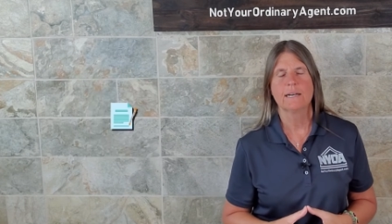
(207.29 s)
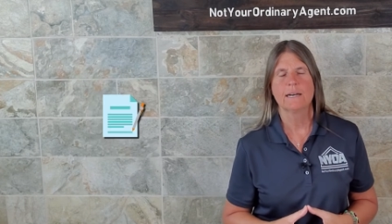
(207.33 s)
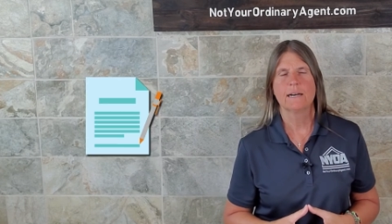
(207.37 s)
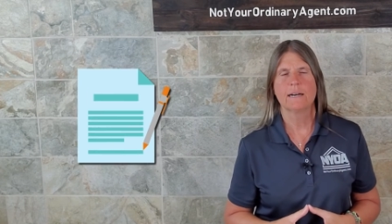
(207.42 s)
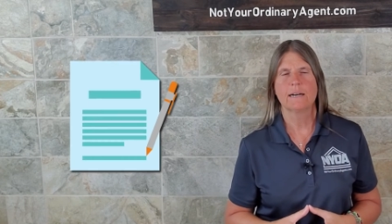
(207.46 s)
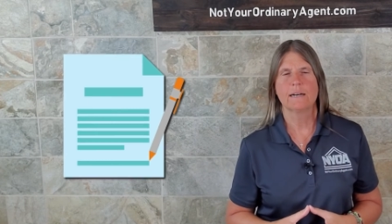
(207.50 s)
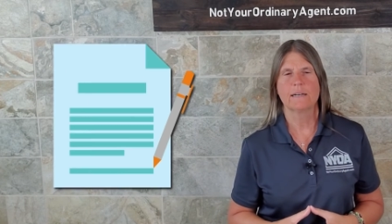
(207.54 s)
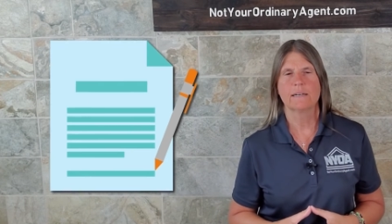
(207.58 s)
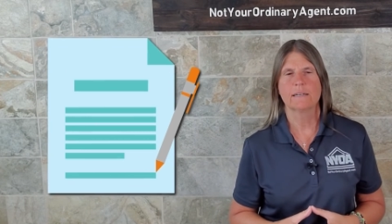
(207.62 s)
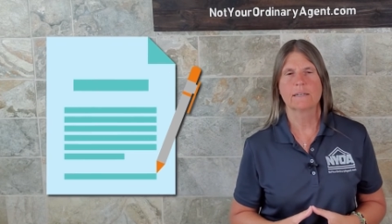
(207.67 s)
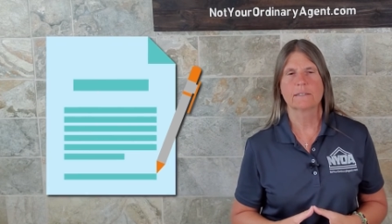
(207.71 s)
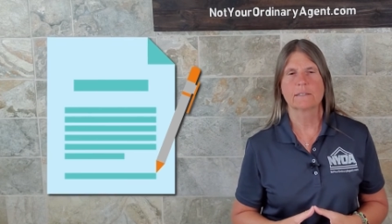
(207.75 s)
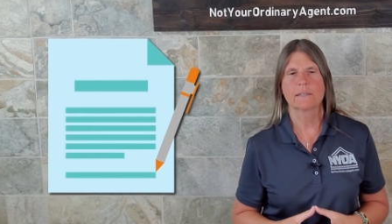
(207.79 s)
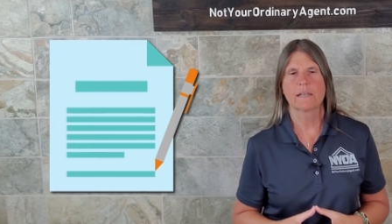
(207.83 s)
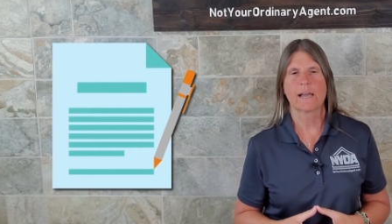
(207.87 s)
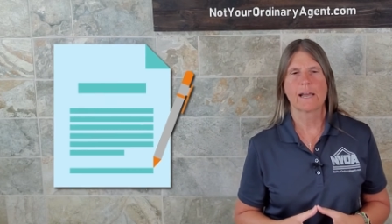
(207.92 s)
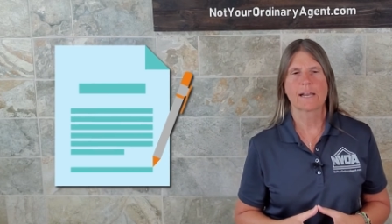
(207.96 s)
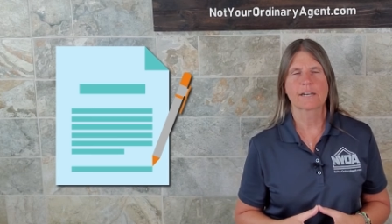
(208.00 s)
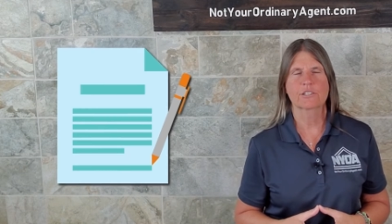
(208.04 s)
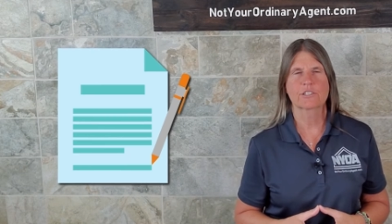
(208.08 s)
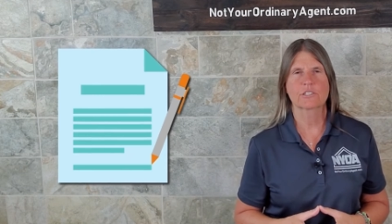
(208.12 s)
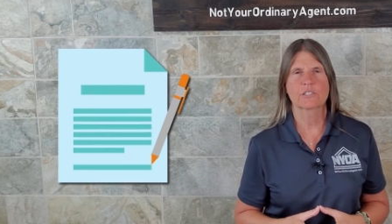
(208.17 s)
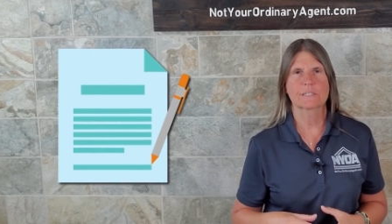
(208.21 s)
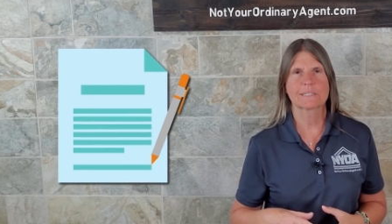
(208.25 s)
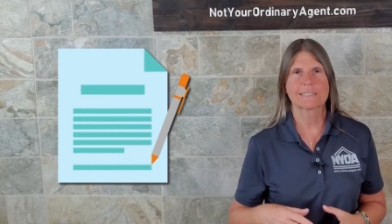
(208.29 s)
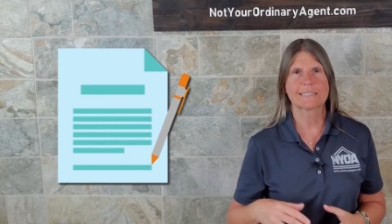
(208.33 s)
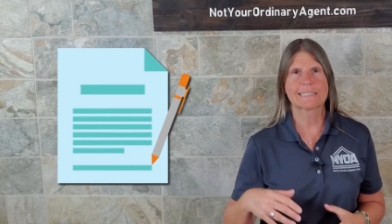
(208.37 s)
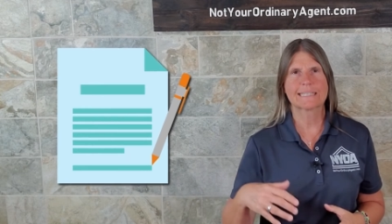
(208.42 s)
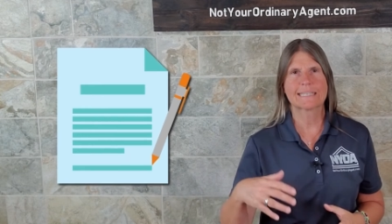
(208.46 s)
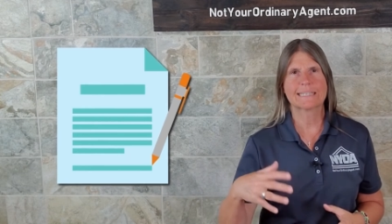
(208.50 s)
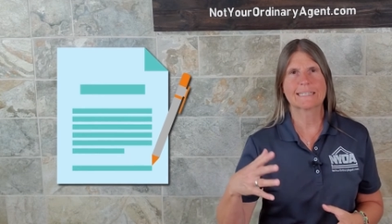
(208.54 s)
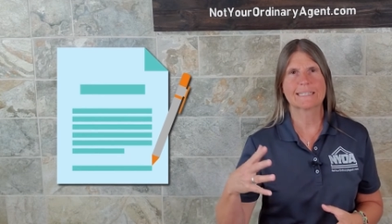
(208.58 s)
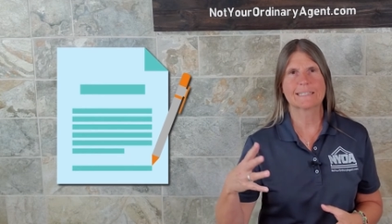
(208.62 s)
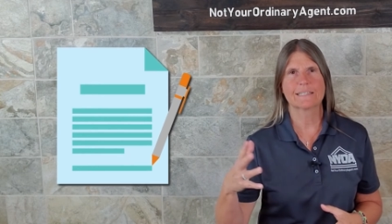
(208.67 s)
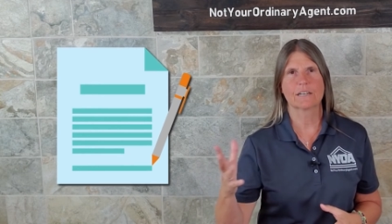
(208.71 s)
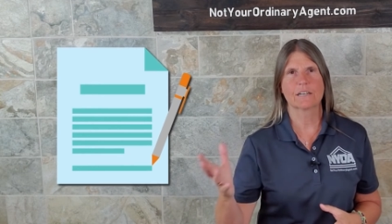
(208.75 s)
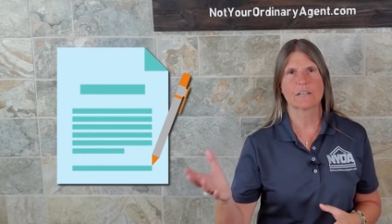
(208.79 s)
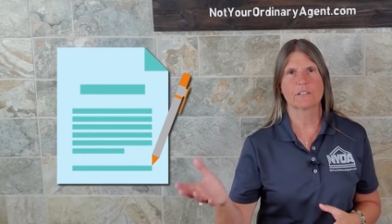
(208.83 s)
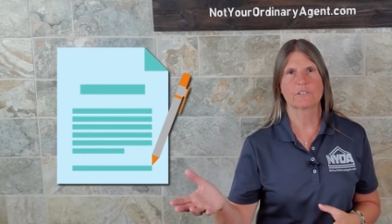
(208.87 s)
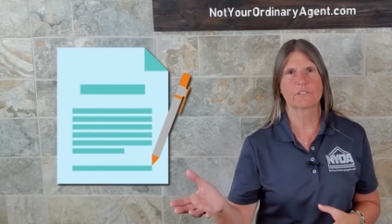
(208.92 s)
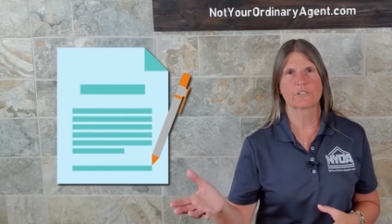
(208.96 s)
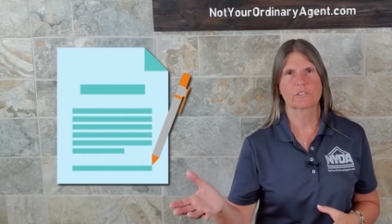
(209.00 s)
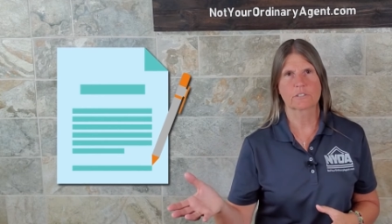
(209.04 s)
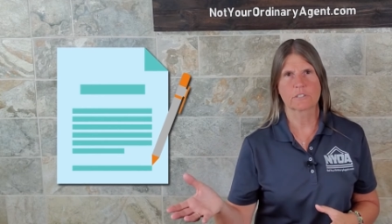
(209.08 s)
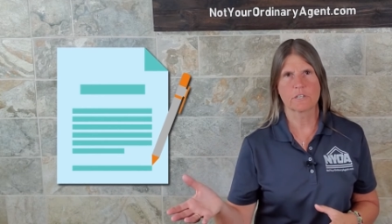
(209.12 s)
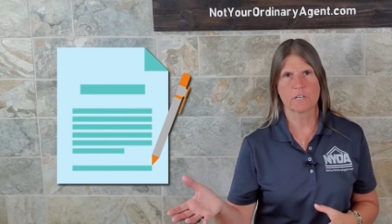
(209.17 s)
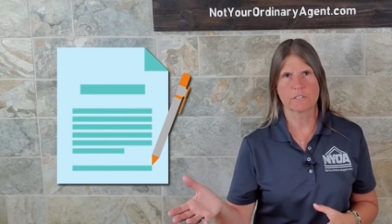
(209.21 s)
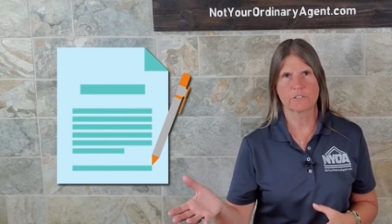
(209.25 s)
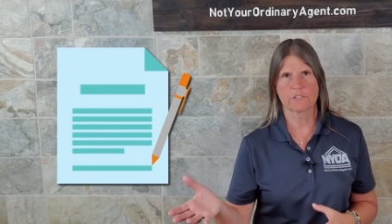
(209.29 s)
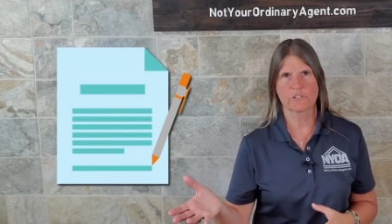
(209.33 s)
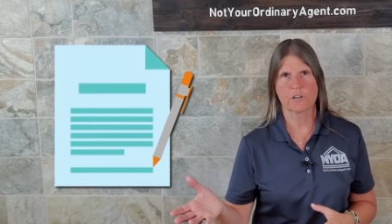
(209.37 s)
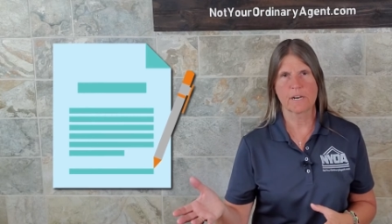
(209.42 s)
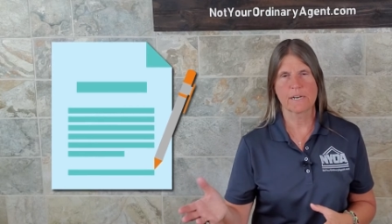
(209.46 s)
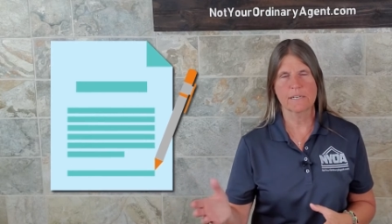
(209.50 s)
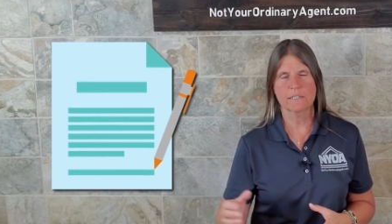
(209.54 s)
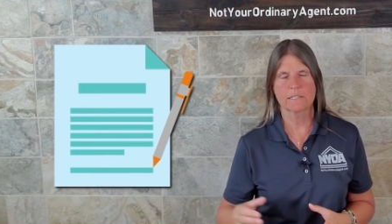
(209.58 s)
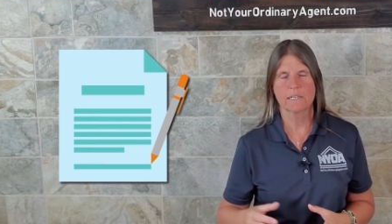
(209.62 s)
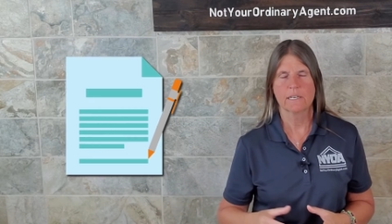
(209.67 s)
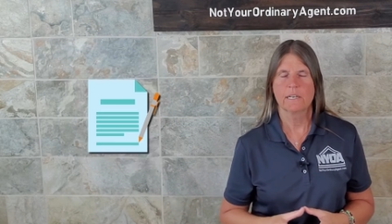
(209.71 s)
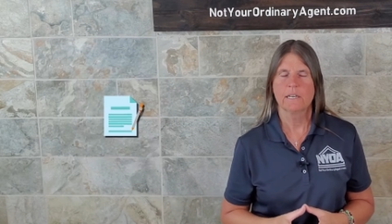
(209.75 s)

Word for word: and actually getting under contract.